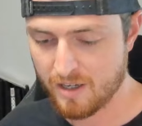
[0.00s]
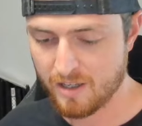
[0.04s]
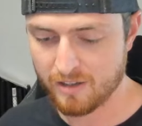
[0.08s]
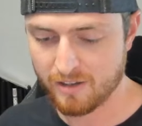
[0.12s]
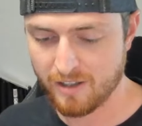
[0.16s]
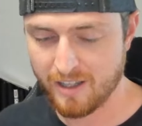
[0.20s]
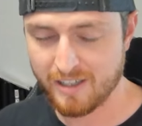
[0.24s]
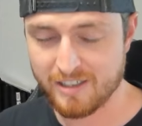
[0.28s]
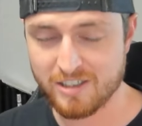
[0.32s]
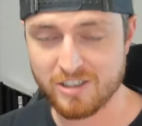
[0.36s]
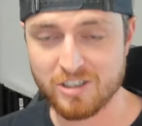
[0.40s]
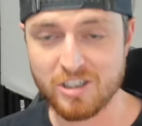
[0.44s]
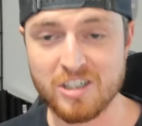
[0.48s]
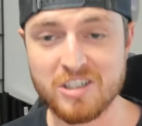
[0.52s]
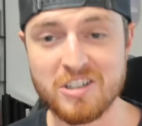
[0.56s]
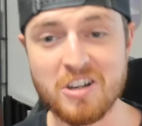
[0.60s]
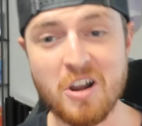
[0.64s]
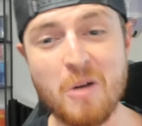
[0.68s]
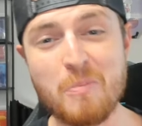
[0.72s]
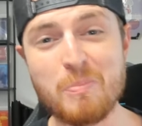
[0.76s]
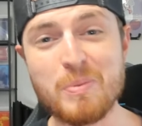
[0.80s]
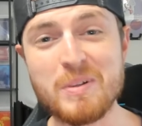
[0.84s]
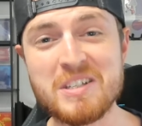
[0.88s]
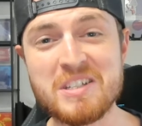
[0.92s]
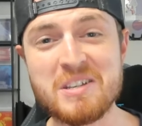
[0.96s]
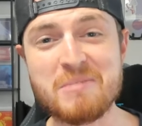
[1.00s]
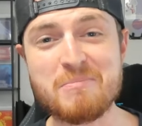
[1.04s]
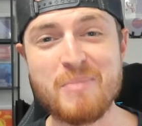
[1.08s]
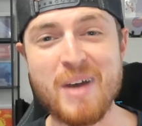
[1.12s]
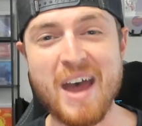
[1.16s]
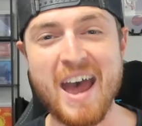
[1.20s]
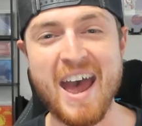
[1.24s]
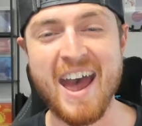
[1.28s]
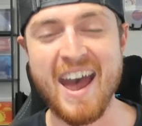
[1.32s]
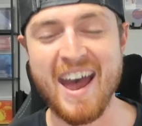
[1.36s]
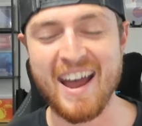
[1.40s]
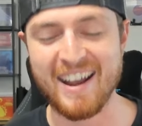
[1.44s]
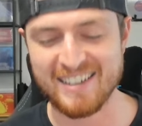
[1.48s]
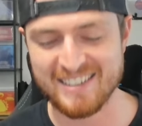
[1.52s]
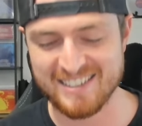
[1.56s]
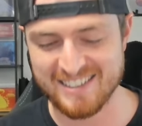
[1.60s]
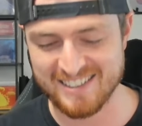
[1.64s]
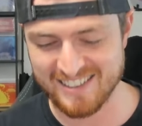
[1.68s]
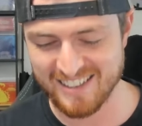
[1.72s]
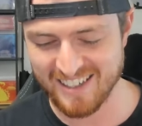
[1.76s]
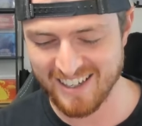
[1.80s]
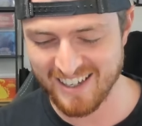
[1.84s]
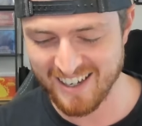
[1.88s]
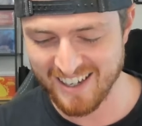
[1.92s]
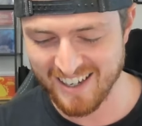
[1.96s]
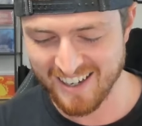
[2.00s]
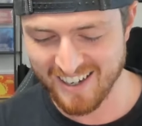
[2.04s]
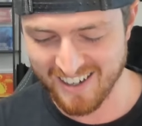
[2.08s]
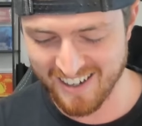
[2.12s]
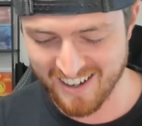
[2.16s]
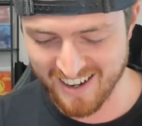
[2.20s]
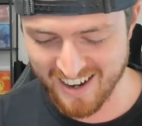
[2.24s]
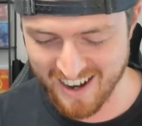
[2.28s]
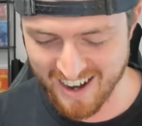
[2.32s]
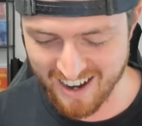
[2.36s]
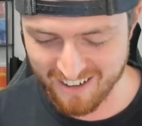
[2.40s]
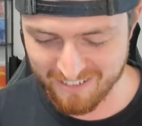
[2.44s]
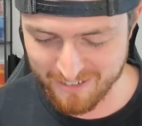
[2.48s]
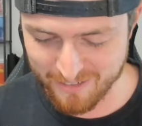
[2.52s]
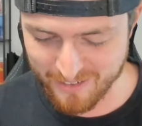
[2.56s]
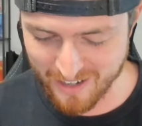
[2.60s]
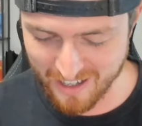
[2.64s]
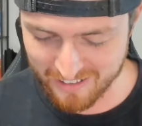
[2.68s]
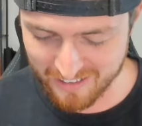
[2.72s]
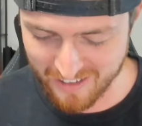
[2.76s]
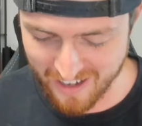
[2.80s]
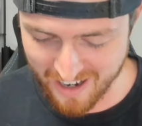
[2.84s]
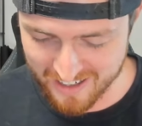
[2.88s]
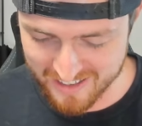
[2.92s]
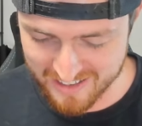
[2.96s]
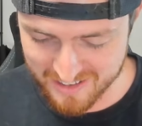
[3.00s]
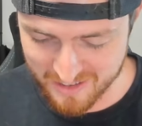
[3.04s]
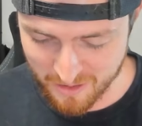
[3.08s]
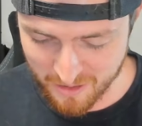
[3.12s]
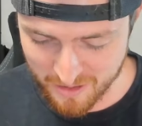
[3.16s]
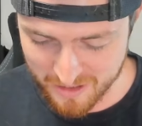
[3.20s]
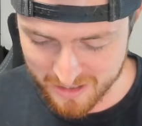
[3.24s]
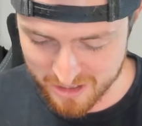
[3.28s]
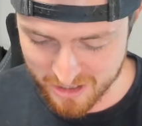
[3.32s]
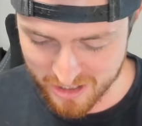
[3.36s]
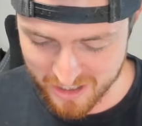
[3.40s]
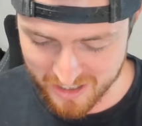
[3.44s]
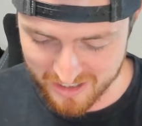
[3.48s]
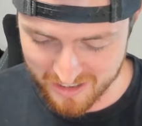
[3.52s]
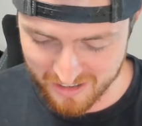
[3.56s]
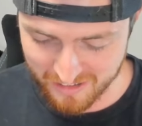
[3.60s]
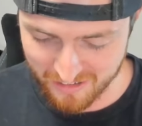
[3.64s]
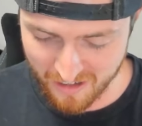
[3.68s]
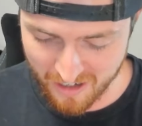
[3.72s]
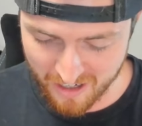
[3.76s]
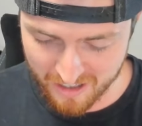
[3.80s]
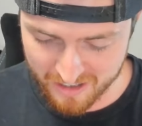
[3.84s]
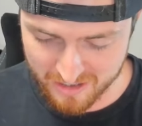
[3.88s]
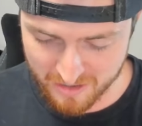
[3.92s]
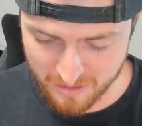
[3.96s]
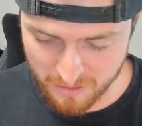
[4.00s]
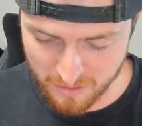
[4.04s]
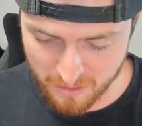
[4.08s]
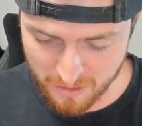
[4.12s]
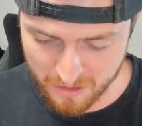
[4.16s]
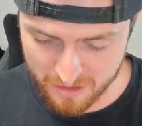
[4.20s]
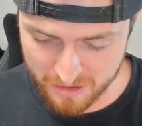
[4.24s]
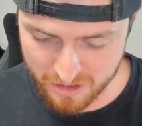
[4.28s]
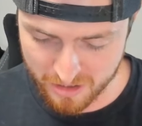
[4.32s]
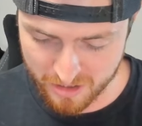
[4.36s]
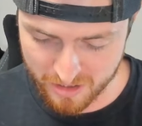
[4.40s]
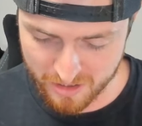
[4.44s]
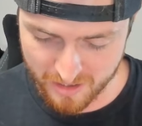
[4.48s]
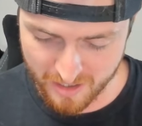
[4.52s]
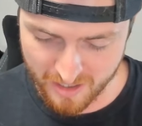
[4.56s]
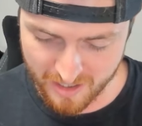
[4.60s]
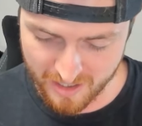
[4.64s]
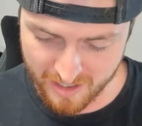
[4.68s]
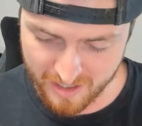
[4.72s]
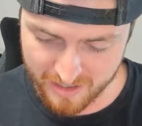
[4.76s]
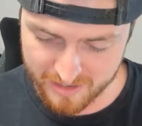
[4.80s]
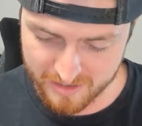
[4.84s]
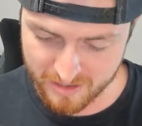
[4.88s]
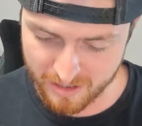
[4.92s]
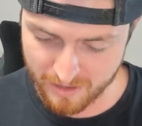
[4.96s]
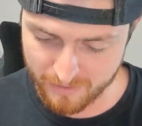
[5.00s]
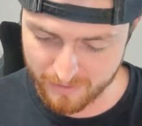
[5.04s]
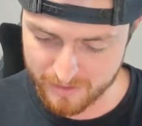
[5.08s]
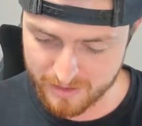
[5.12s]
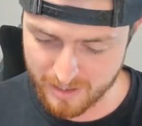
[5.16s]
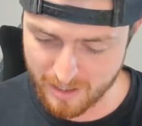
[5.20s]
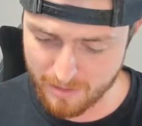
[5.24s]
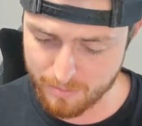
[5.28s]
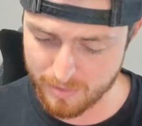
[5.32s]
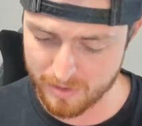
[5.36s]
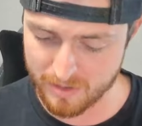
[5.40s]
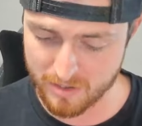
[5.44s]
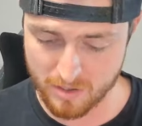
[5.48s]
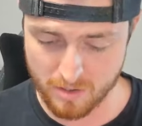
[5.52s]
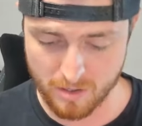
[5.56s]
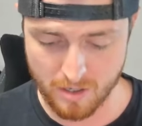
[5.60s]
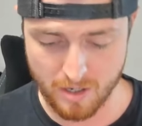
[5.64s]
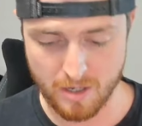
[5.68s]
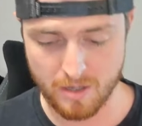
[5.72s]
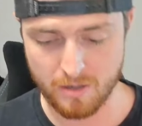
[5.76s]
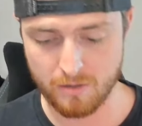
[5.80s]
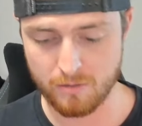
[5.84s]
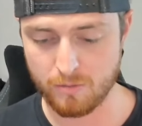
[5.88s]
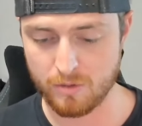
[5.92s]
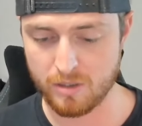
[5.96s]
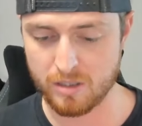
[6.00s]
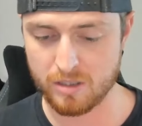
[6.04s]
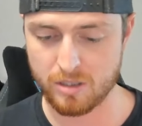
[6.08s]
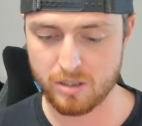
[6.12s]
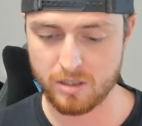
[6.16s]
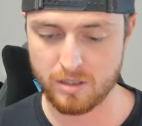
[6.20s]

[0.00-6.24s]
Let's just open some packs. Uh, we've got Lost Origin, Lost Origin, and Silver Tempest, which